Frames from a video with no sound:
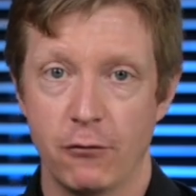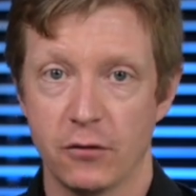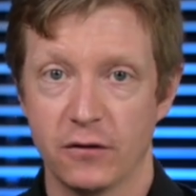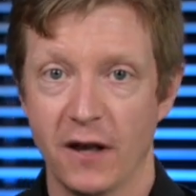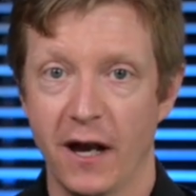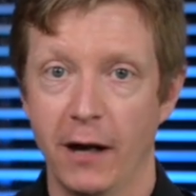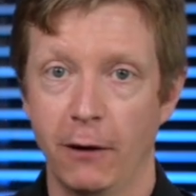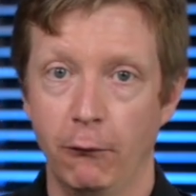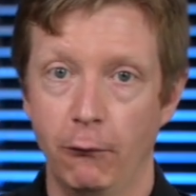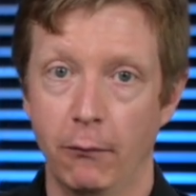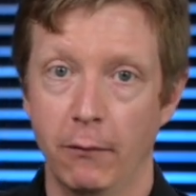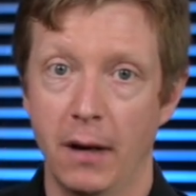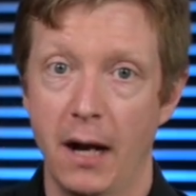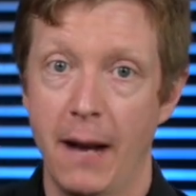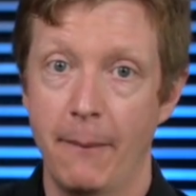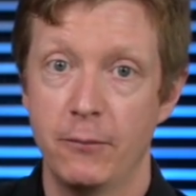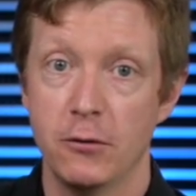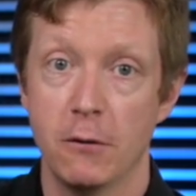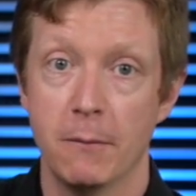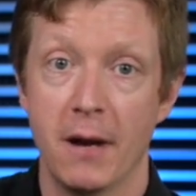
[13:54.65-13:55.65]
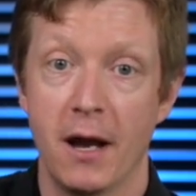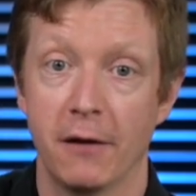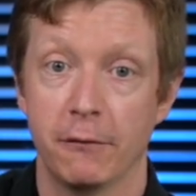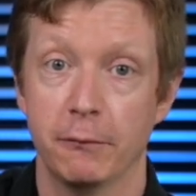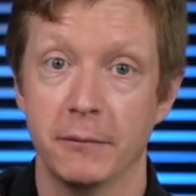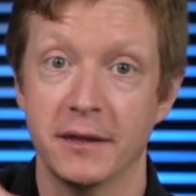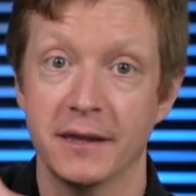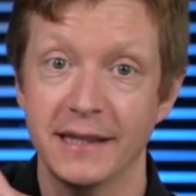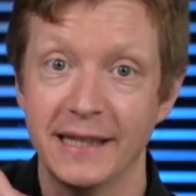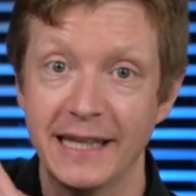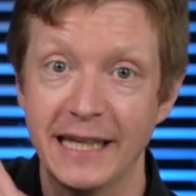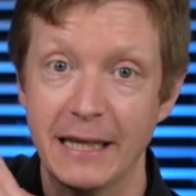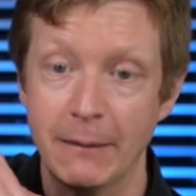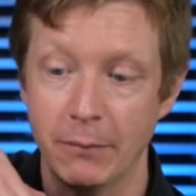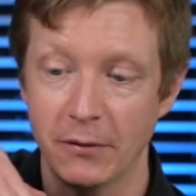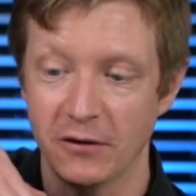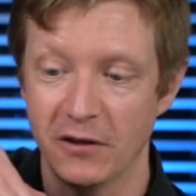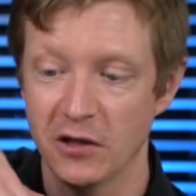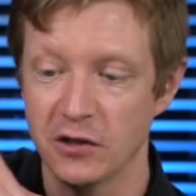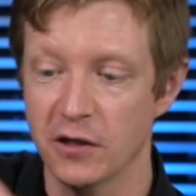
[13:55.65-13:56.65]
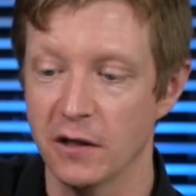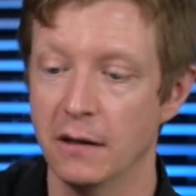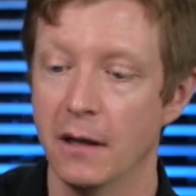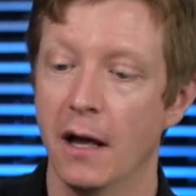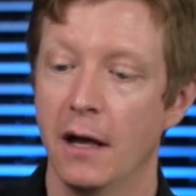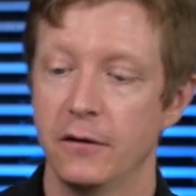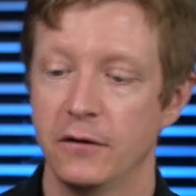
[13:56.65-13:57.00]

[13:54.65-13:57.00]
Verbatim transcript: tongue up in your mouth with an E position